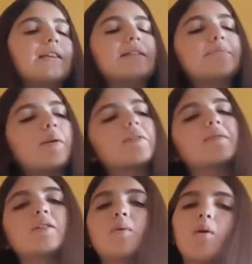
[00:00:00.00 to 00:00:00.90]
promise me
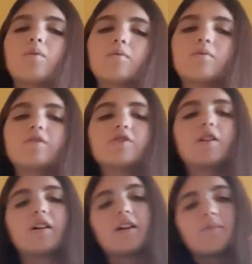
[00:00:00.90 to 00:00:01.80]
you won't
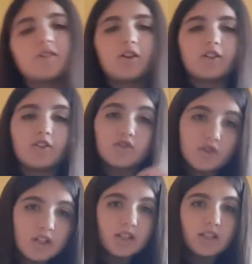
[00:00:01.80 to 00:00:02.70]
give me charges of
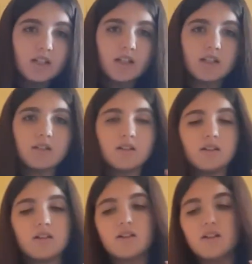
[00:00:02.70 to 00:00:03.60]
treason, and
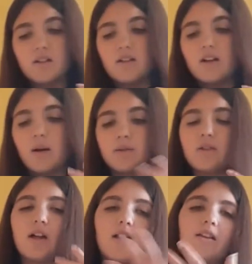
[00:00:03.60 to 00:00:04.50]
I won't do
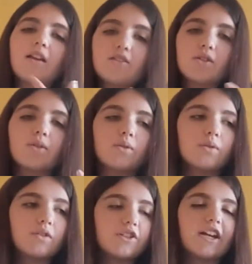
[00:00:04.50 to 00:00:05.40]
that unless
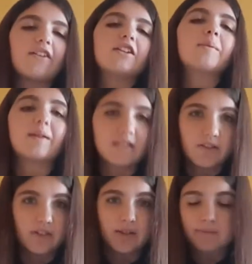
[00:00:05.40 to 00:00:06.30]
you guarantee my
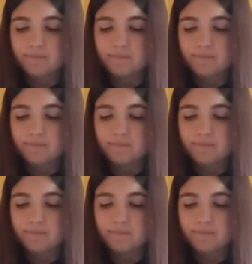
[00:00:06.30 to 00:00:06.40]
safety.